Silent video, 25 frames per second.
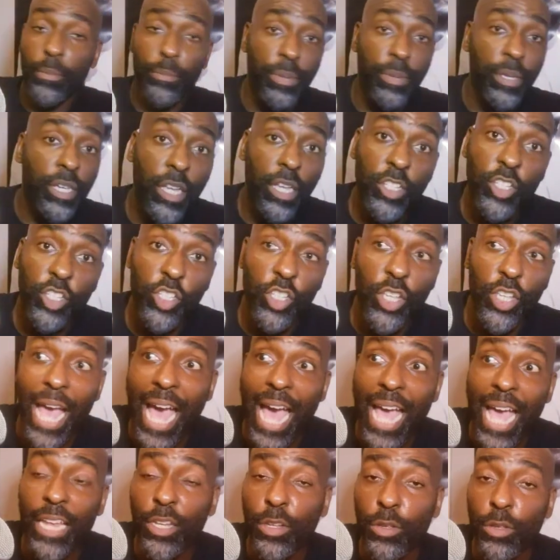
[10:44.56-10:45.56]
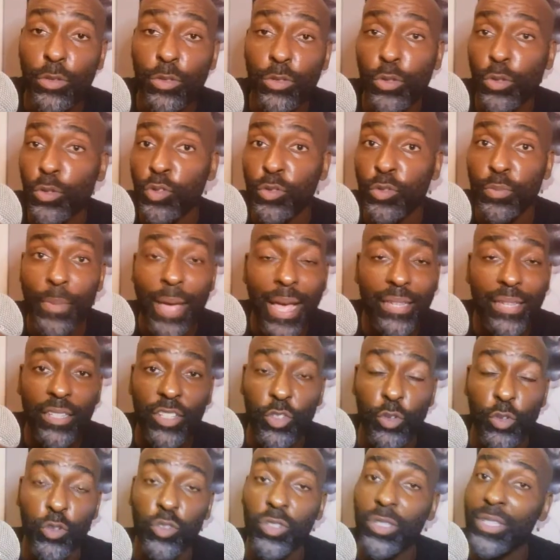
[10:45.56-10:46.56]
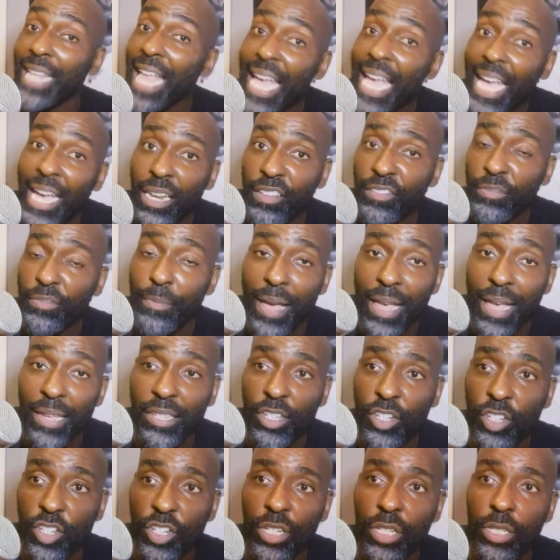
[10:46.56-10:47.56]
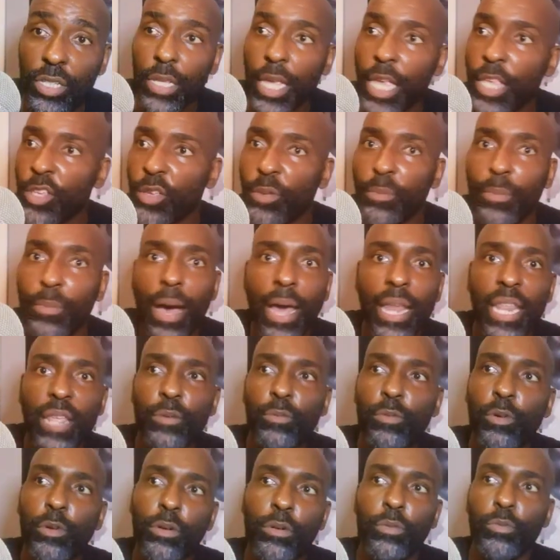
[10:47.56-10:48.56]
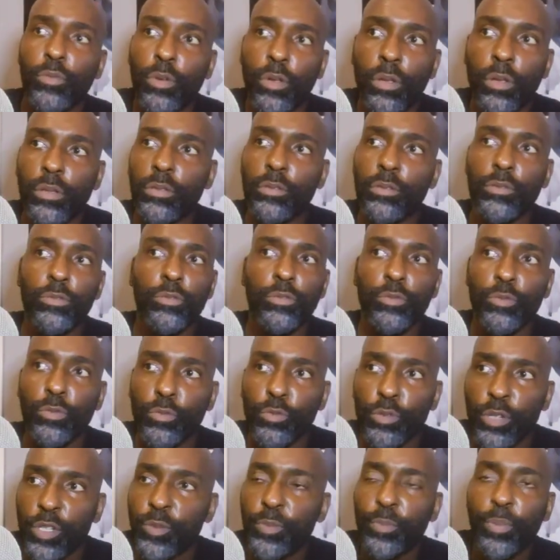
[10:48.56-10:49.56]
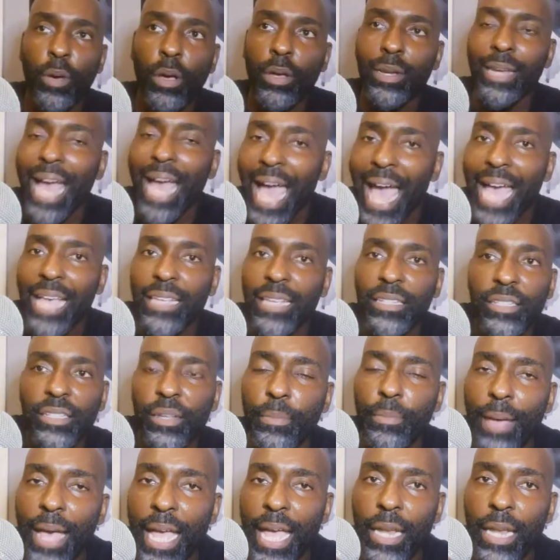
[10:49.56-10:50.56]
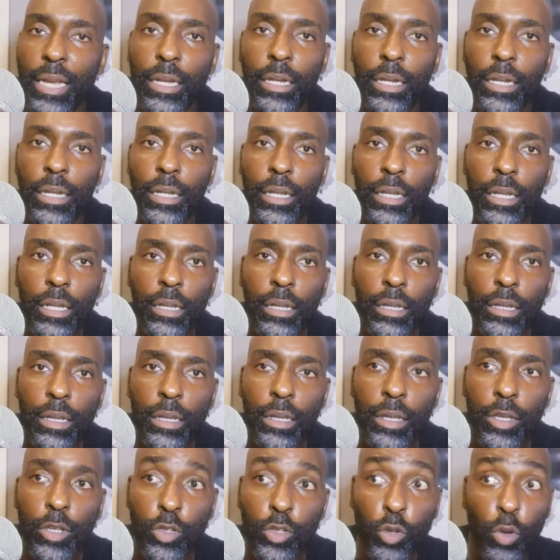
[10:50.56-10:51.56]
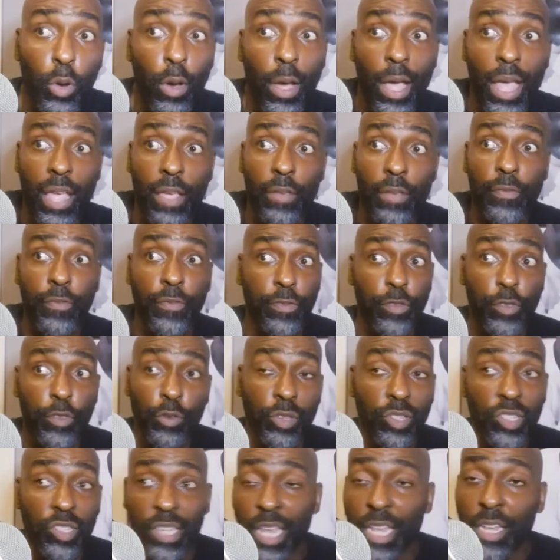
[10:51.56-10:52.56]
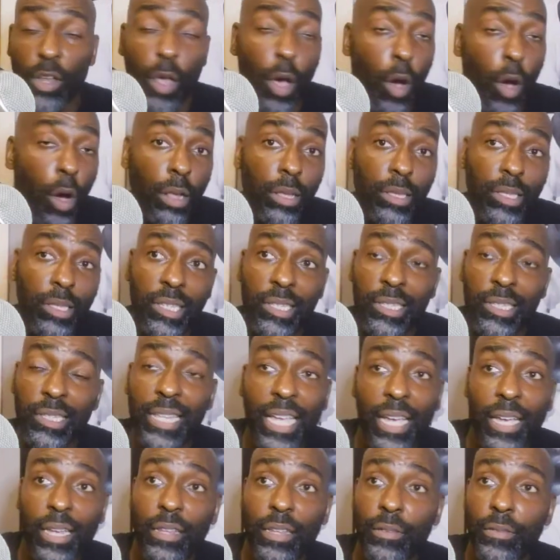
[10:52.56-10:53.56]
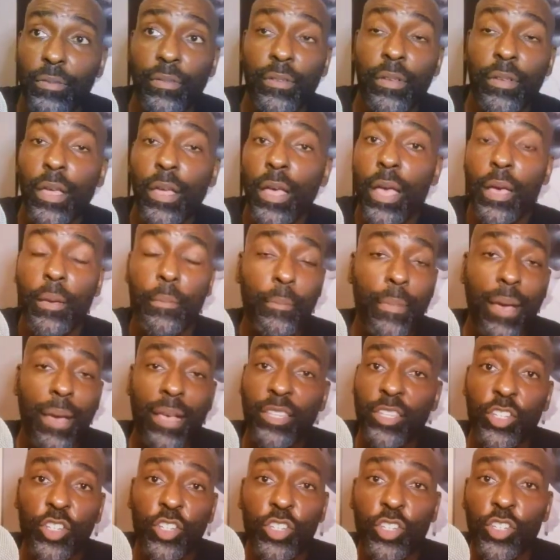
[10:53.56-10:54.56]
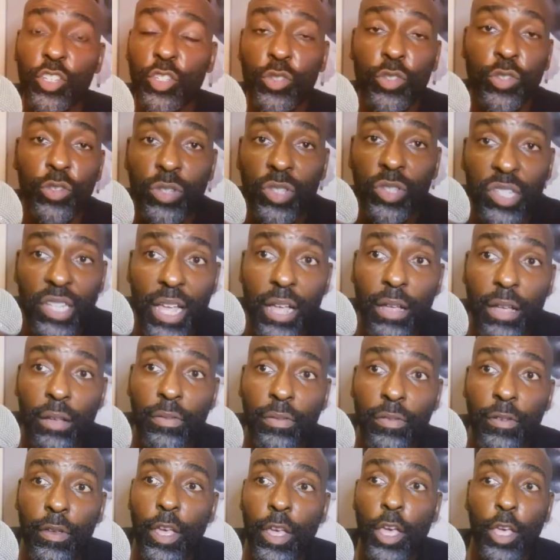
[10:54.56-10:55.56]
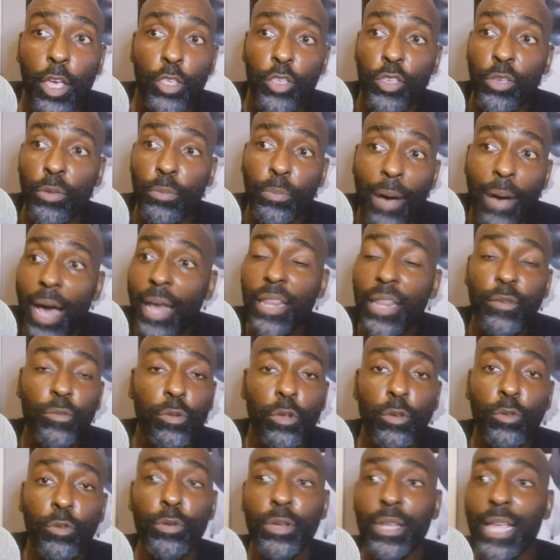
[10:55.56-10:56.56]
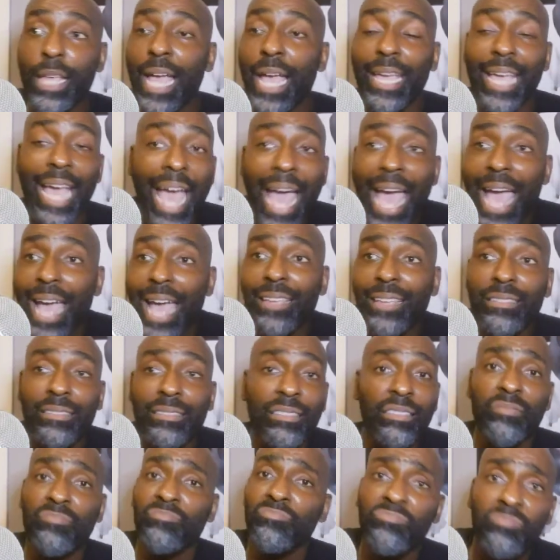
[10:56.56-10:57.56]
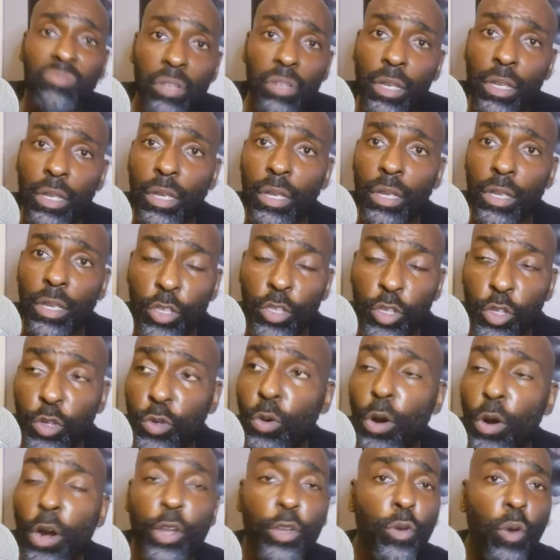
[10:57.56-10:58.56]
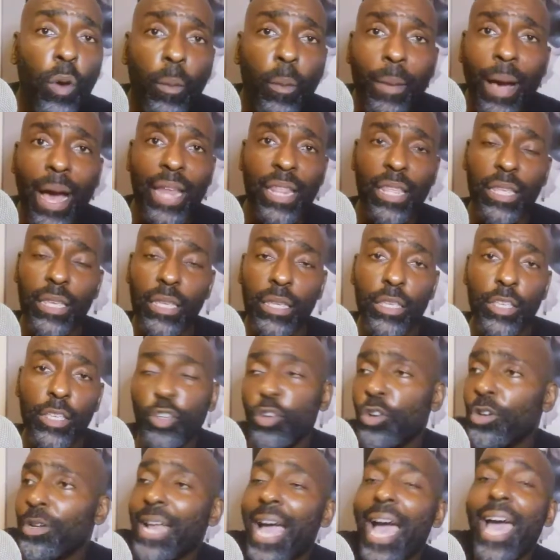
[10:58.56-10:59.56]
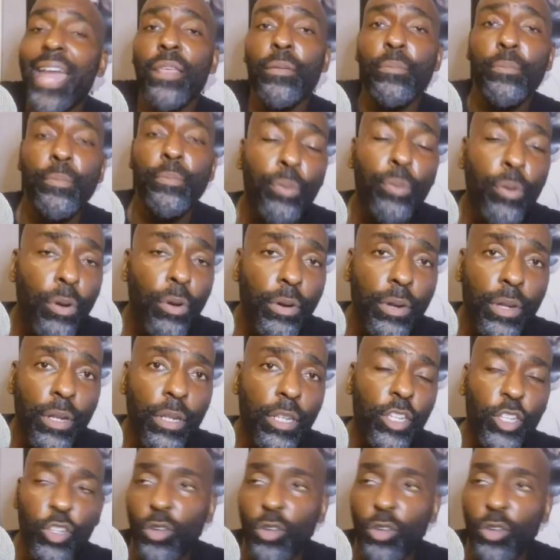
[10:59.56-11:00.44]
because you had those negative messages, and your body will respond as the man. So if you send all these negative messages to yourself, your body will react as you are nobody. You're not important.